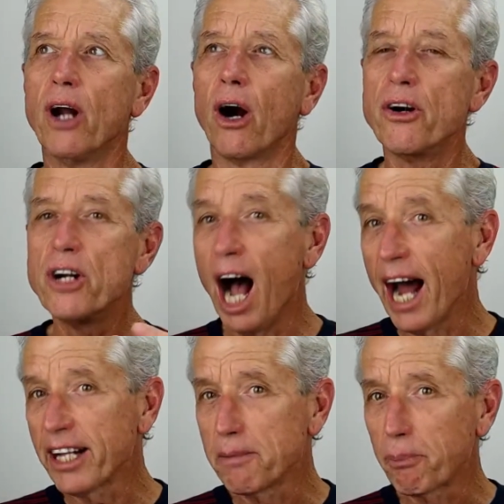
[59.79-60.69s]
are
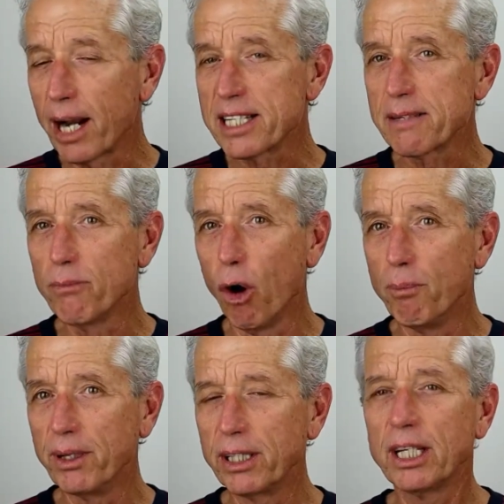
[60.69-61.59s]
not in the present
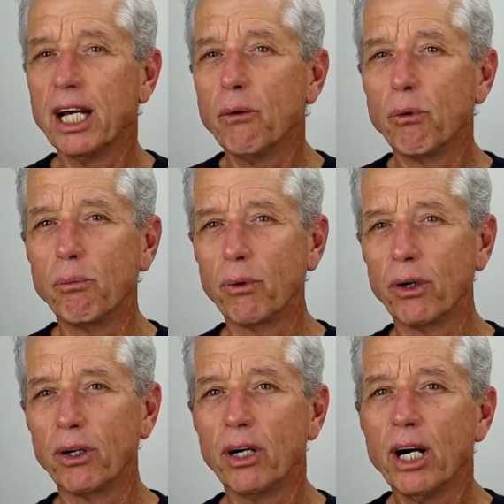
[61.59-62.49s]
moment when
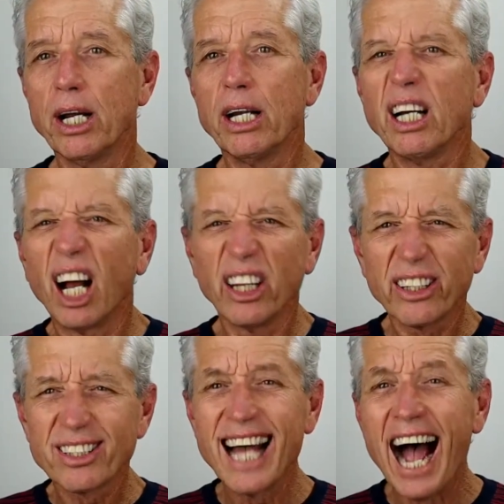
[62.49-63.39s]
we're a
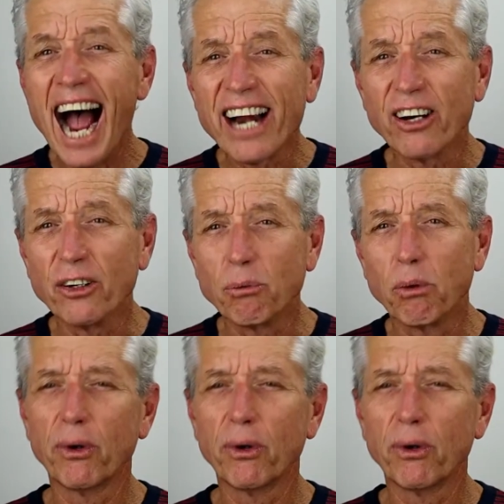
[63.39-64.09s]
little tired,